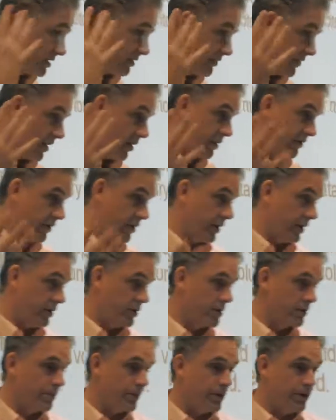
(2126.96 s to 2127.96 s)
It's a very, very
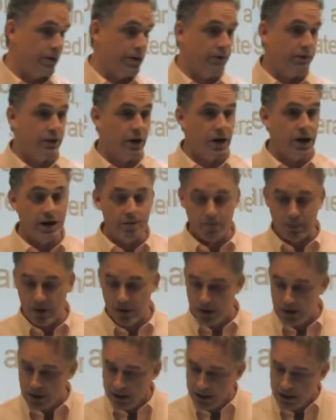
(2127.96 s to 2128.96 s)
long period of time.
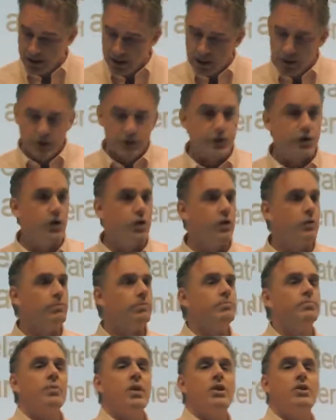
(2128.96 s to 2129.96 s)

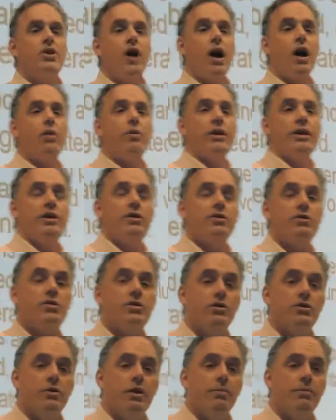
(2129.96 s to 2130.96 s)
So Darwin
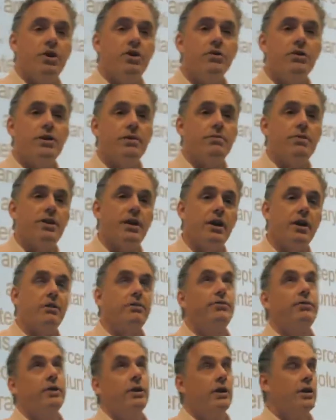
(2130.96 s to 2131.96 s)
used to amuse
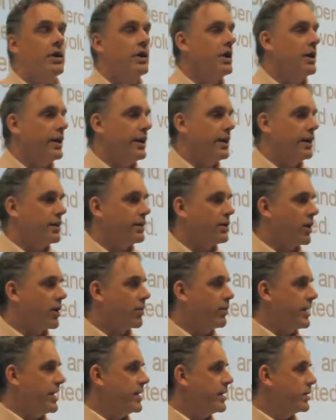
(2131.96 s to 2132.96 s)
himself in a
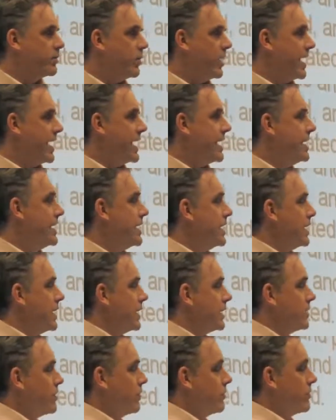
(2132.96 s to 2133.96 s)
Darwinian way.
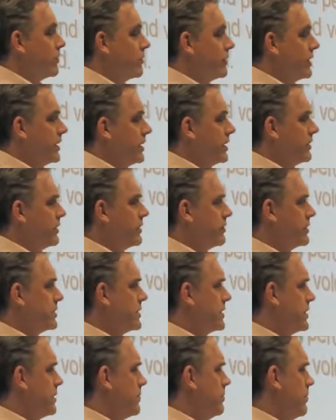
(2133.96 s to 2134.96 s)
He'd go to there
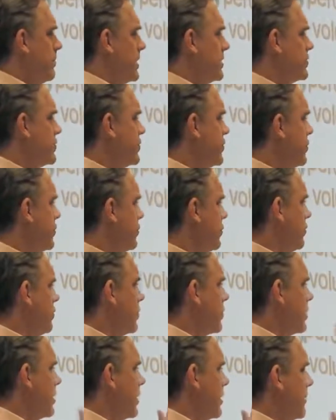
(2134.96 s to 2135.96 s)
was a zoo
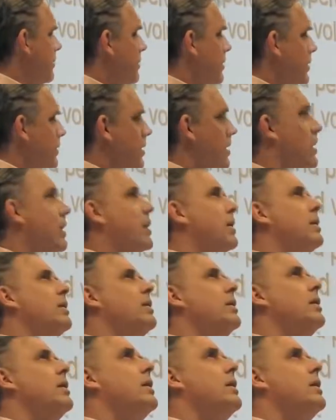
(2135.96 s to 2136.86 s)
or a